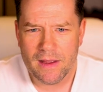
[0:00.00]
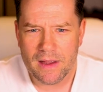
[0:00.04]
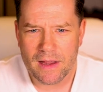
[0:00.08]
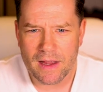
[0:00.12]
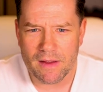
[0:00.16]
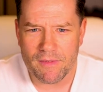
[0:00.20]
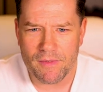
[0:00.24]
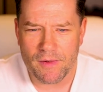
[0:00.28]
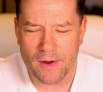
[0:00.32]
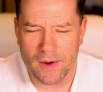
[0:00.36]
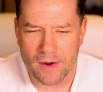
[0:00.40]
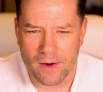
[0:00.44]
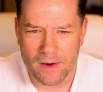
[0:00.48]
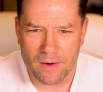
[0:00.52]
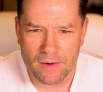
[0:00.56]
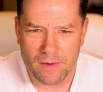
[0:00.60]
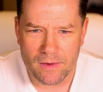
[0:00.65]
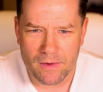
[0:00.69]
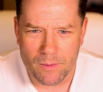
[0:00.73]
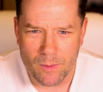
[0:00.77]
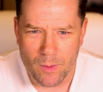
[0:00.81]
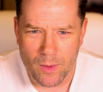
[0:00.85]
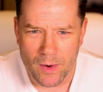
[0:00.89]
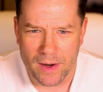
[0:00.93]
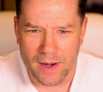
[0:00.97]
If you're
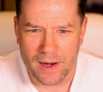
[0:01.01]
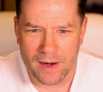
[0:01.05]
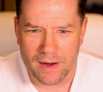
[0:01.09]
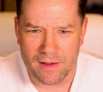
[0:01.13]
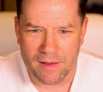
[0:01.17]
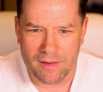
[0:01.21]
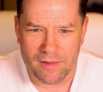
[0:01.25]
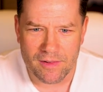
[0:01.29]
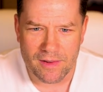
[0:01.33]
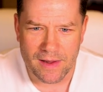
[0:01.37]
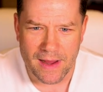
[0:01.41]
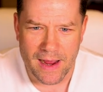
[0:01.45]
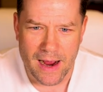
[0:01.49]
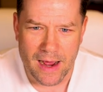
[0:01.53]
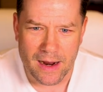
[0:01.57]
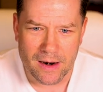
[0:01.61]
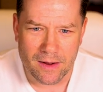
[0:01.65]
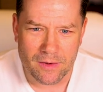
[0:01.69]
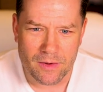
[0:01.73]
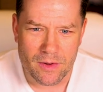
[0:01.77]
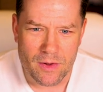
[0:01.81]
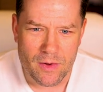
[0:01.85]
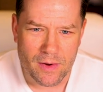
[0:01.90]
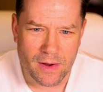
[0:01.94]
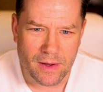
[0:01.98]
working in
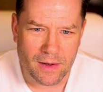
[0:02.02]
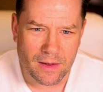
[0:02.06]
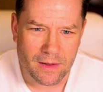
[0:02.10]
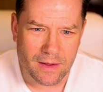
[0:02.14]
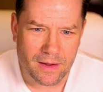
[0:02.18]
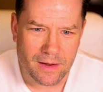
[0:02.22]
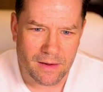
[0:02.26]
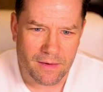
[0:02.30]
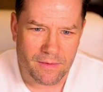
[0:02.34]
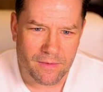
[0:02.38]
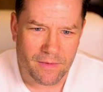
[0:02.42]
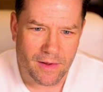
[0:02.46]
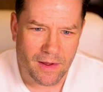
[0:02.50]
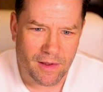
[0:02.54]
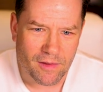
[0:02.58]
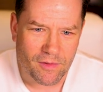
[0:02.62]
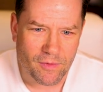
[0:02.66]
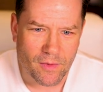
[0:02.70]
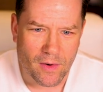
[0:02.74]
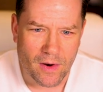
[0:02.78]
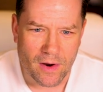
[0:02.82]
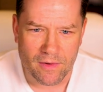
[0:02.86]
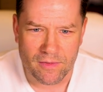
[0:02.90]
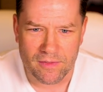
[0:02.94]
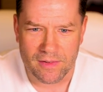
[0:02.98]
Seattle, you could live as
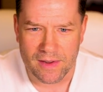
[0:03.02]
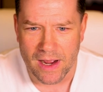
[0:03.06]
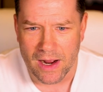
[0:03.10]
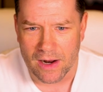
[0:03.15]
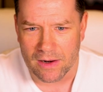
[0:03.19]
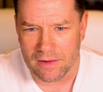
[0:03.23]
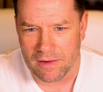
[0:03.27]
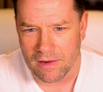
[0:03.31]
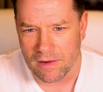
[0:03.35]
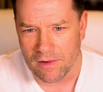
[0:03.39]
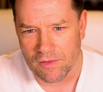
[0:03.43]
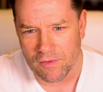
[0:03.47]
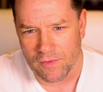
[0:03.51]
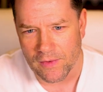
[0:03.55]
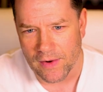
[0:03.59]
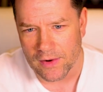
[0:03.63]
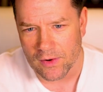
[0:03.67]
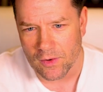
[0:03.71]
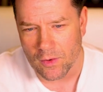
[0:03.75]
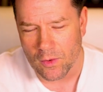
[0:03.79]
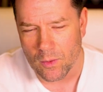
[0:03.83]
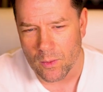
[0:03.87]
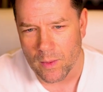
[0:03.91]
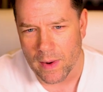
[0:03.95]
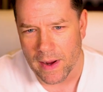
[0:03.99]
far south as
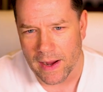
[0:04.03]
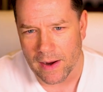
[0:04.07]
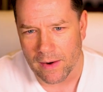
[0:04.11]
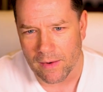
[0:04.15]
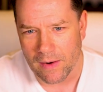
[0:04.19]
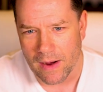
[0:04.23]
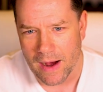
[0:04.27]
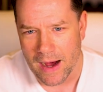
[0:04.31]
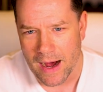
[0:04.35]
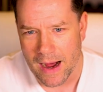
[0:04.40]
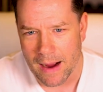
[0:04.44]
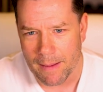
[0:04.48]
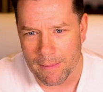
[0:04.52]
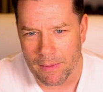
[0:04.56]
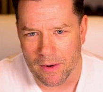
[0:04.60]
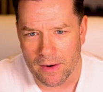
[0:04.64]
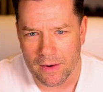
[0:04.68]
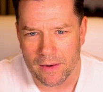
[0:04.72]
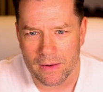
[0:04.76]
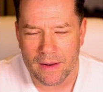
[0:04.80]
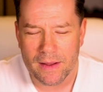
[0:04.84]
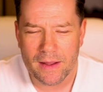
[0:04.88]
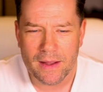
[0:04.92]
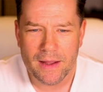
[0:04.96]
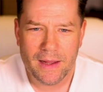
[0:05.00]
Federal Way or
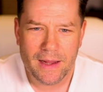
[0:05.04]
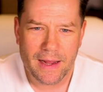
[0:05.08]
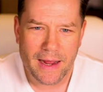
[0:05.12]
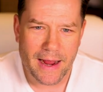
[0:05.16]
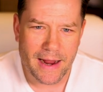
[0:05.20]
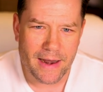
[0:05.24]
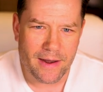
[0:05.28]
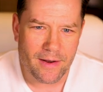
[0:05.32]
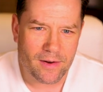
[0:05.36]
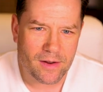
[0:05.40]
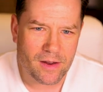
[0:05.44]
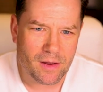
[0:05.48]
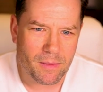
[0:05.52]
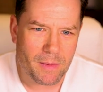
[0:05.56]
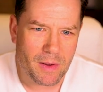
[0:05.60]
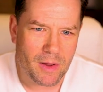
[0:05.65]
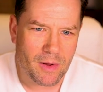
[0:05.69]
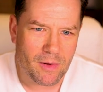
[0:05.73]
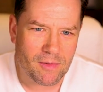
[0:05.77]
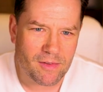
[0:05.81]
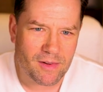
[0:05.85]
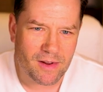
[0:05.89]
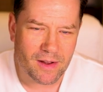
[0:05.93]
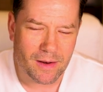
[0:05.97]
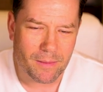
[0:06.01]
Auburn, and your
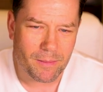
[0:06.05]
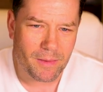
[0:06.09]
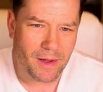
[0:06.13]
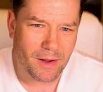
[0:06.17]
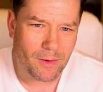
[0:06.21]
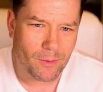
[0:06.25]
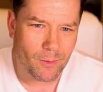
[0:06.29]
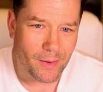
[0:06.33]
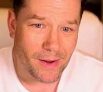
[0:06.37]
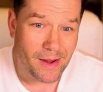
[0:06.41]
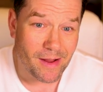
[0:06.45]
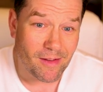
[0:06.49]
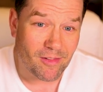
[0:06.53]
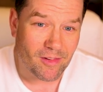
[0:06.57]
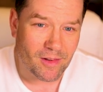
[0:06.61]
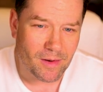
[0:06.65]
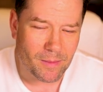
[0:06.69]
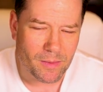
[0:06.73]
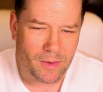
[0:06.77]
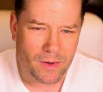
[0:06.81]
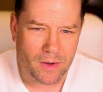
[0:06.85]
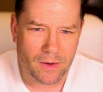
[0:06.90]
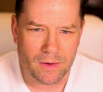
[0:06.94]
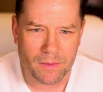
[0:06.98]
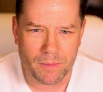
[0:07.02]
commute's going to be
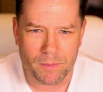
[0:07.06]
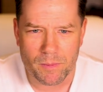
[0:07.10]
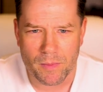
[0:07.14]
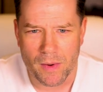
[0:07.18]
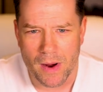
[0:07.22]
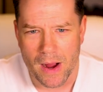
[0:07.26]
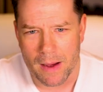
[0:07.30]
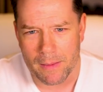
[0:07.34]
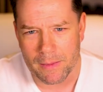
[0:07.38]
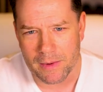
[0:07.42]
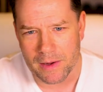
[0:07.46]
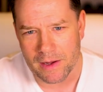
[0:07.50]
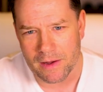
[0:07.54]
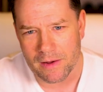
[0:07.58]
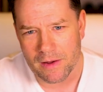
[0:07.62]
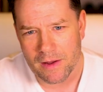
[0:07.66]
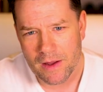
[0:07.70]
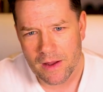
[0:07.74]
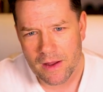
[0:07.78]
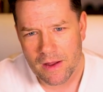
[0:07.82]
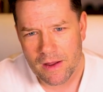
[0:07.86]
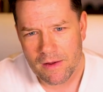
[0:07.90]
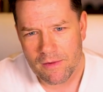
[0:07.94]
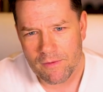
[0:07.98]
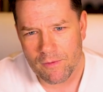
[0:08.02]
reasonable. Probably
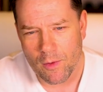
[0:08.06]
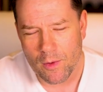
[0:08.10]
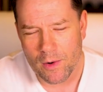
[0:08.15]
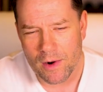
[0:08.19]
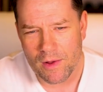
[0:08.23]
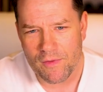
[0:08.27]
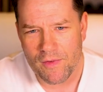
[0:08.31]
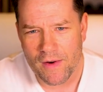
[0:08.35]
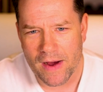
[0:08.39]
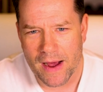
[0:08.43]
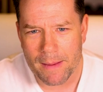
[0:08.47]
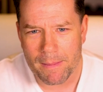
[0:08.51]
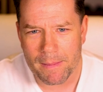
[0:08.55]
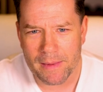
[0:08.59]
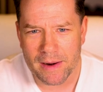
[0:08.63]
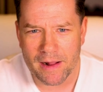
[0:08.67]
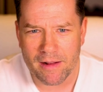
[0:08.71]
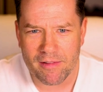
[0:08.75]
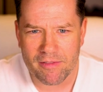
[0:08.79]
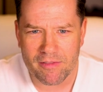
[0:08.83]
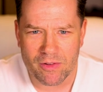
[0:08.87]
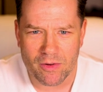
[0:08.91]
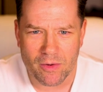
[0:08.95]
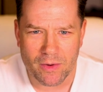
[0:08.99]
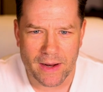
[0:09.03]
45
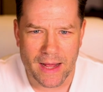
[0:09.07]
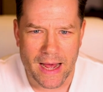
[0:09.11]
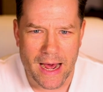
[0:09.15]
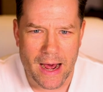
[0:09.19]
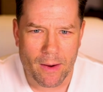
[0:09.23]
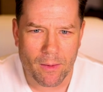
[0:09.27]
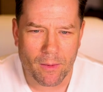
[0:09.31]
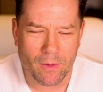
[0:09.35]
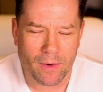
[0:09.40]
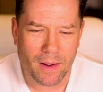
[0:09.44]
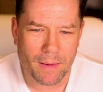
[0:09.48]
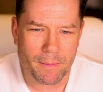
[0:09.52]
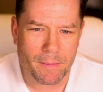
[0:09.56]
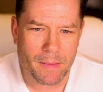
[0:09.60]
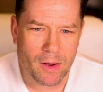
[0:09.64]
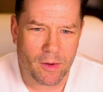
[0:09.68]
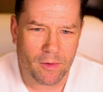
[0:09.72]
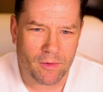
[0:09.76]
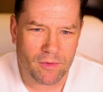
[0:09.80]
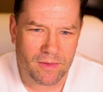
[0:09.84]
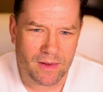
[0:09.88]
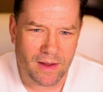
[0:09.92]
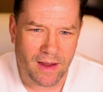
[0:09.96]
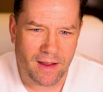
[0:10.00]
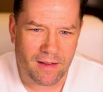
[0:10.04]
minutes to an hour on
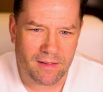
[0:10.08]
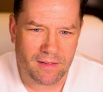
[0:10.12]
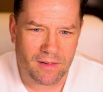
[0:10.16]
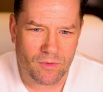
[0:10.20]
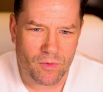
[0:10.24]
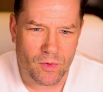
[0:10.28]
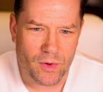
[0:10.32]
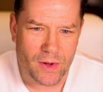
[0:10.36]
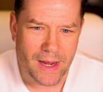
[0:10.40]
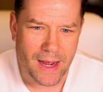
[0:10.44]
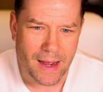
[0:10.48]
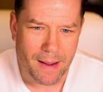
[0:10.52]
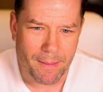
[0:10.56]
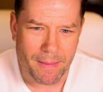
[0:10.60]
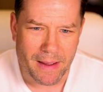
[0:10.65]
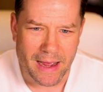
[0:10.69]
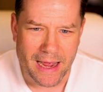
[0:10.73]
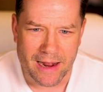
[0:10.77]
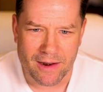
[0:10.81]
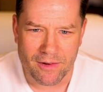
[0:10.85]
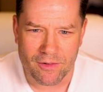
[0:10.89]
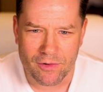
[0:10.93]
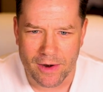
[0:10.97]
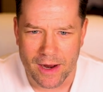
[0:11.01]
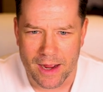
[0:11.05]
most days. If you got
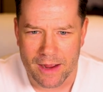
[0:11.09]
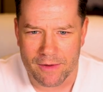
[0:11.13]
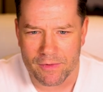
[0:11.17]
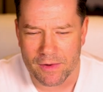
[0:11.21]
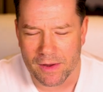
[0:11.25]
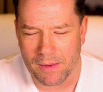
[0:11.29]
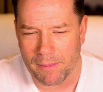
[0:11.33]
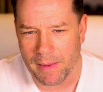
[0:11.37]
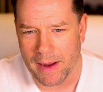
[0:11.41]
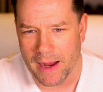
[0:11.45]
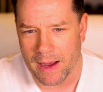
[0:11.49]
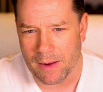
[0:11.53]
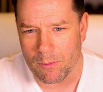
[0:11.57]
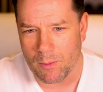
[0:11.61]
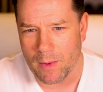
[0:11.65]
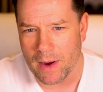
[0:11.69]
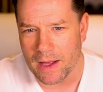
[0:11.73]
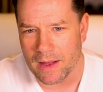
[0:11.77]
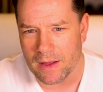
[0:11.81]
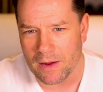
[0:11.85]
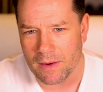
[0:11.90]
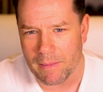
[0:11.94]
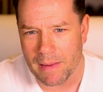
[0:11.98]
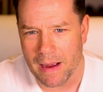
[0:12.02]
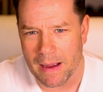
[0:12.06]
bad traffic, bad
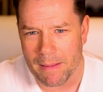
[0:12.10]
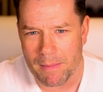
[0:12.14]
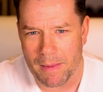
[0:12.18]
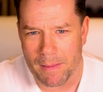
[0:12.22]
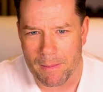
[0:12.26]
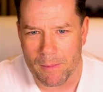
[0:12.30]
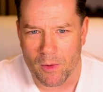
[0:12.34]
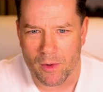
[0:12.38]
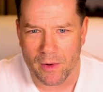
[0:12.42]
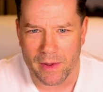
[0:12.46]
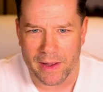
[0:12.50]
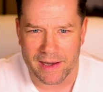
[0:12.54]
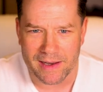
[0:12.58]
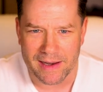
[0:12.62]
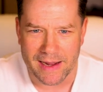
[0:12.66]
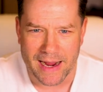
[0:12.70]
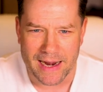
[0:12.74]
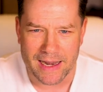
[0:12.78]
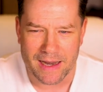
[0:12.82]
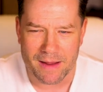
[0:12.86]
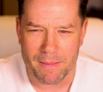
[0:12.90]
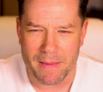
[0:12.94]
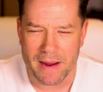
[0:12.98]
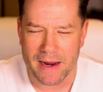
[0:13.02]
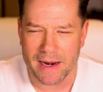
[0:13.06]
weather, it might be more like
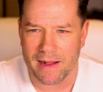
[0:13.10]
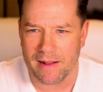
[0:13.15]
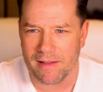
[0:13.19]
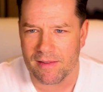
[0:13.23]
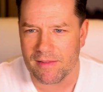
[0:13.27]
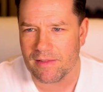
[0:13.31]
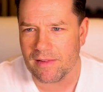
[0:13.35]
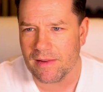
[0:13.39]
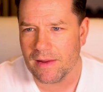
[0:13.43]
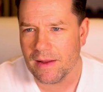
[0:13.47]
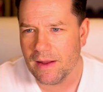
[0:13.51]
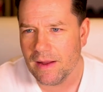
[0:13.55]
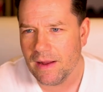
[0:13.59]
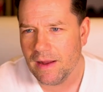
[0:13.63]
90 minutes.